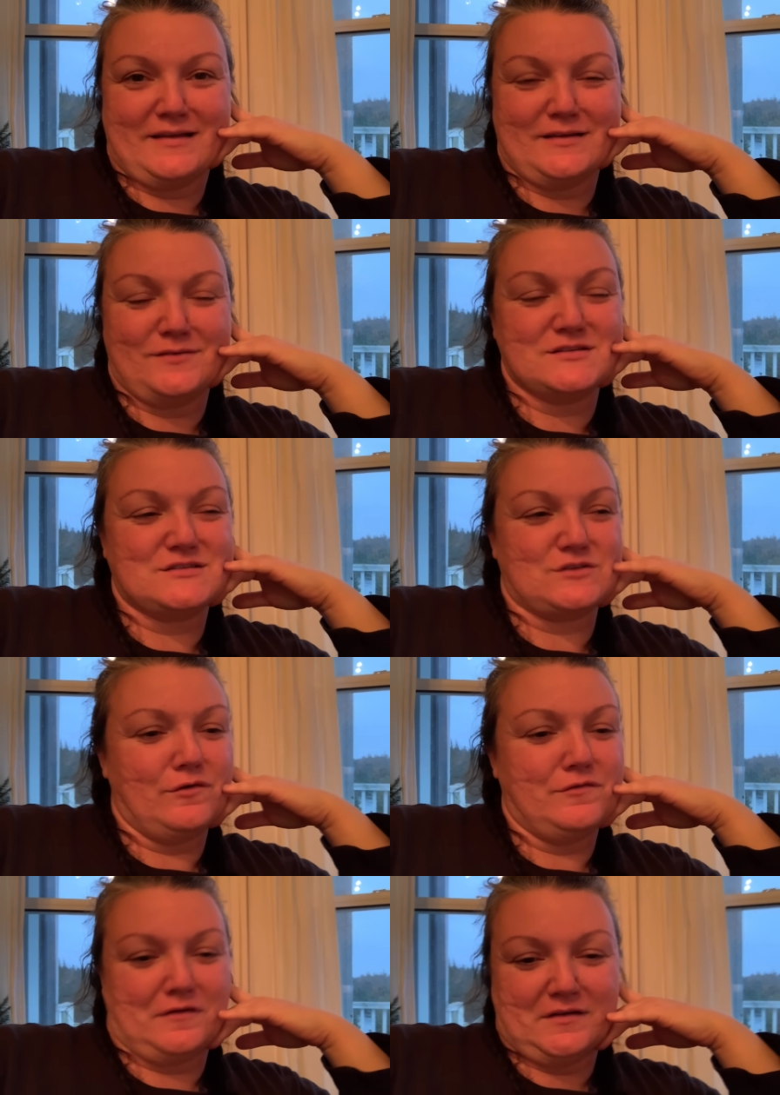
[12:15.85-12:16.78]
And it was so
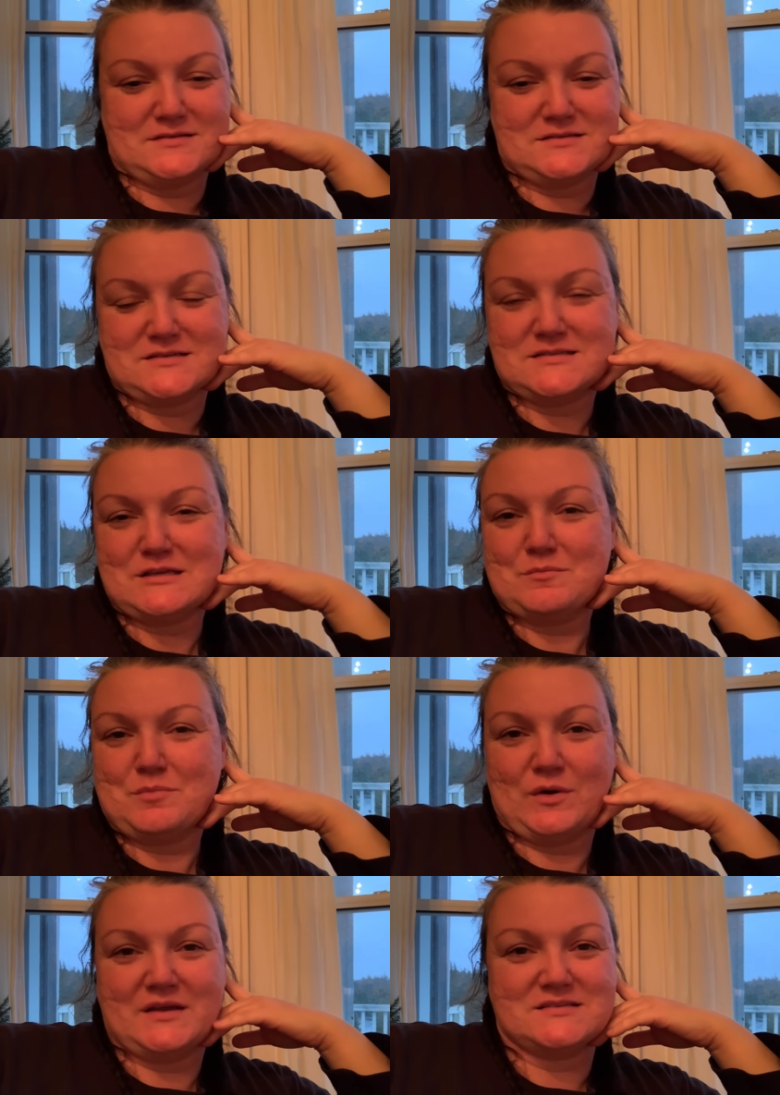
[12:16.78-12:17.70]
fun to see the
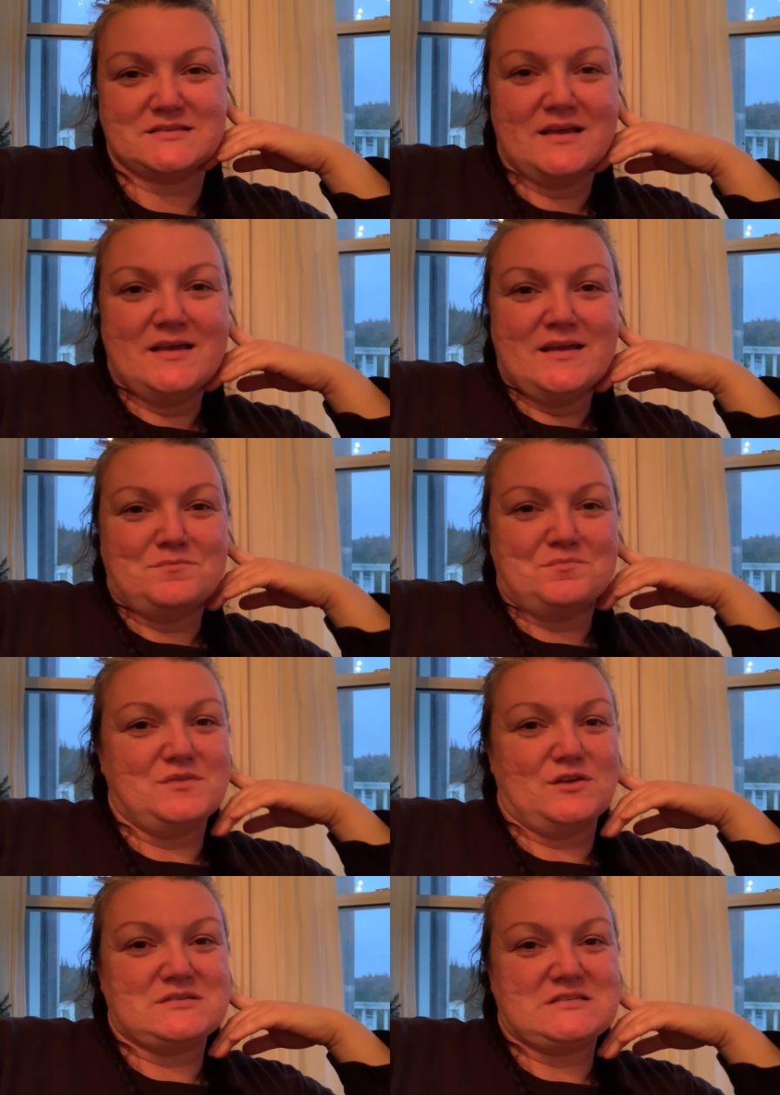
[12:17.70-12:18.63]
boys
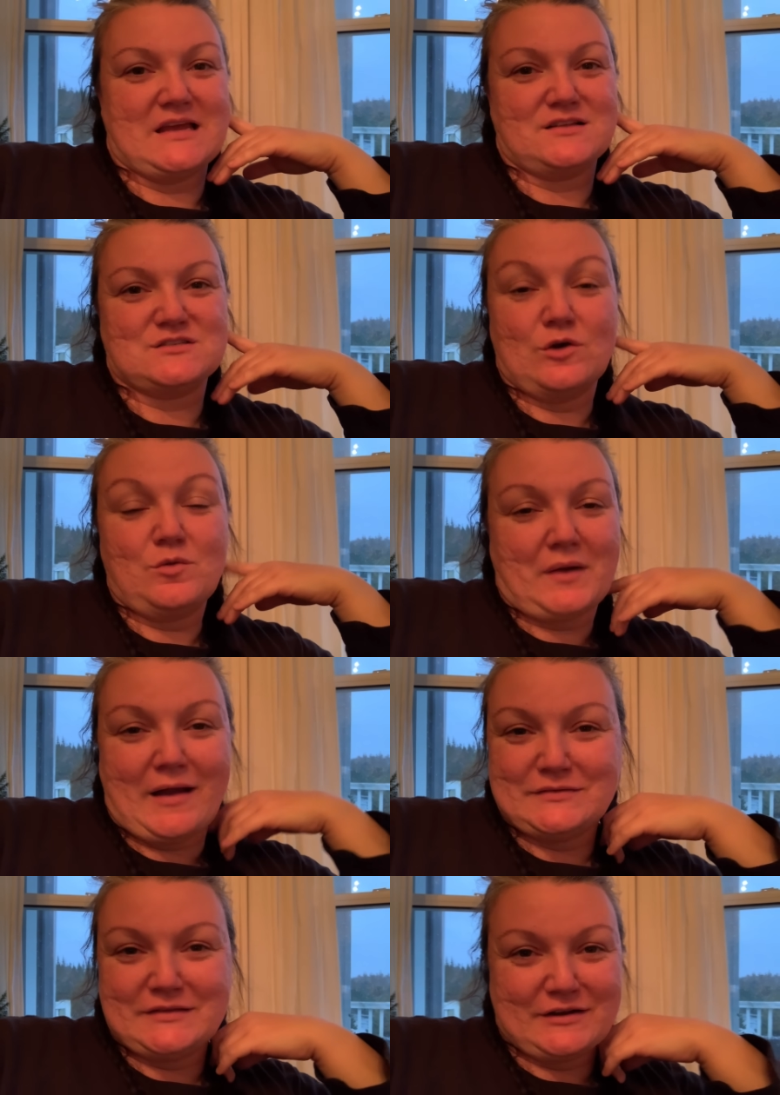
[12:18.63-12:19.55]
you know, stand so
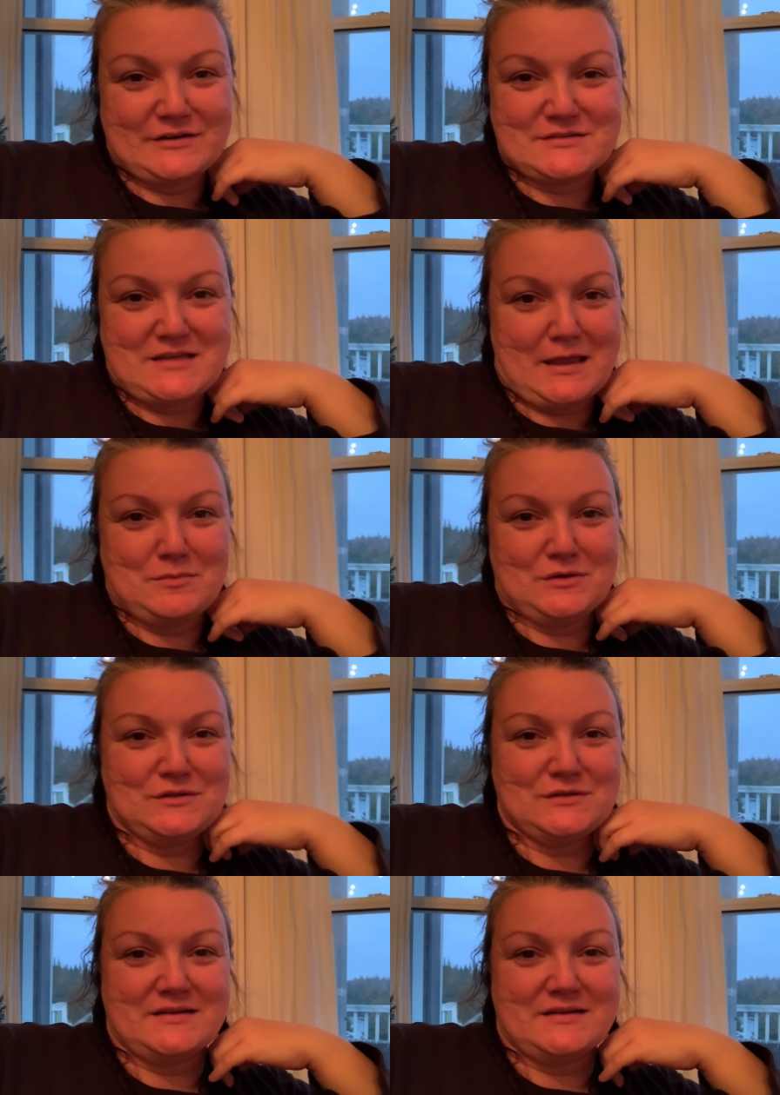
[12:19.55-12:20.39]
proudly at our table.